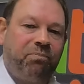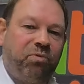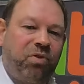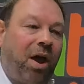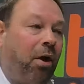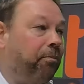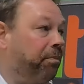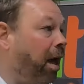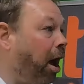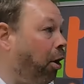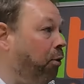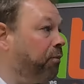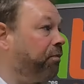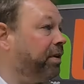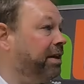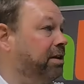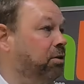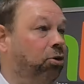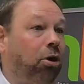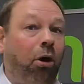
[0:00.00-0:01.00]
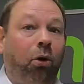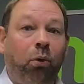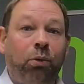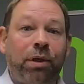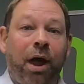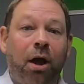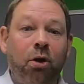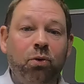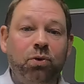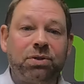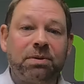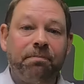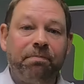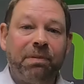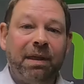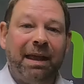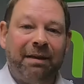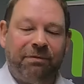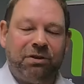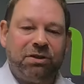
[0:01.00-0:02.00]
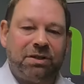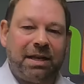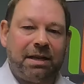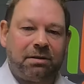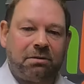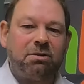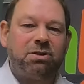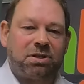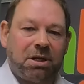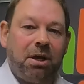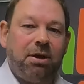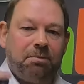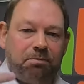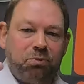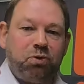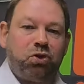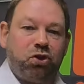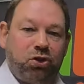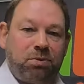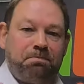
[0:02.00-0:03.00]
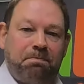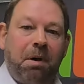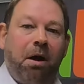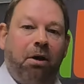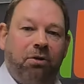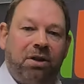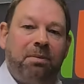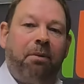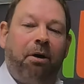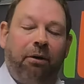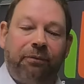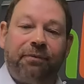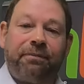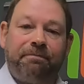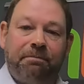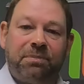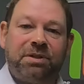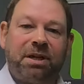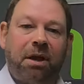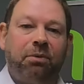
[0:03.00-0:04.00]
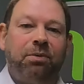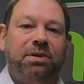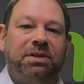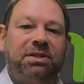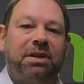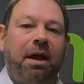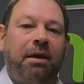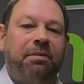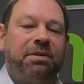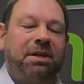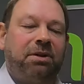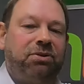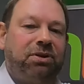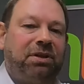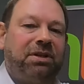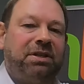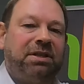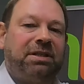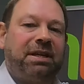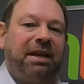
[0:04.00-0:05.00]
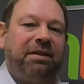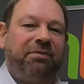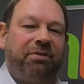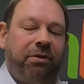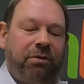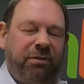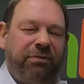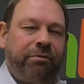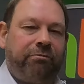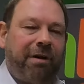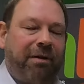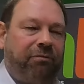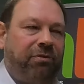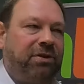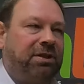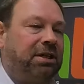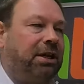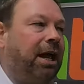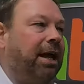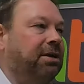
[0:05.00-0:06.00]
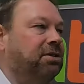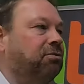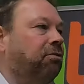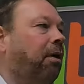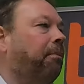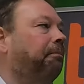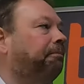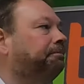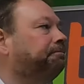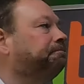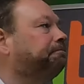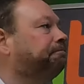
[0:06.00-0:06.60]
So hopefully you got all those. If you didn't, just mark them off so you can see for reference later on.